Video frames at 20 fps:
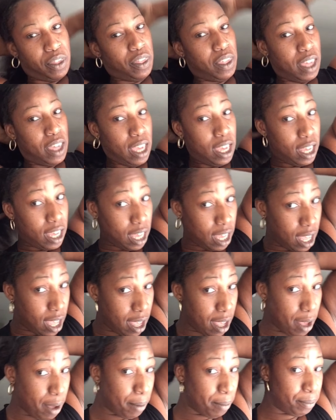thick.
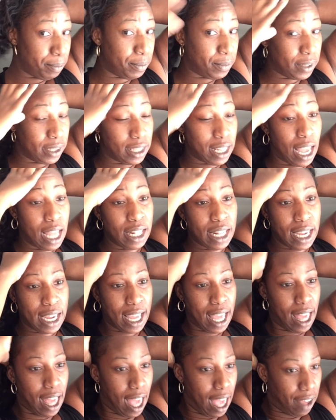Not like
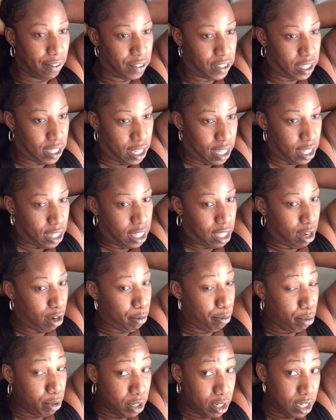I've seen their
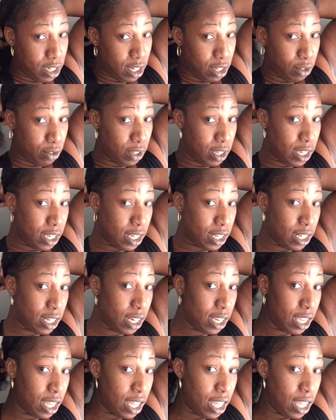Brazilian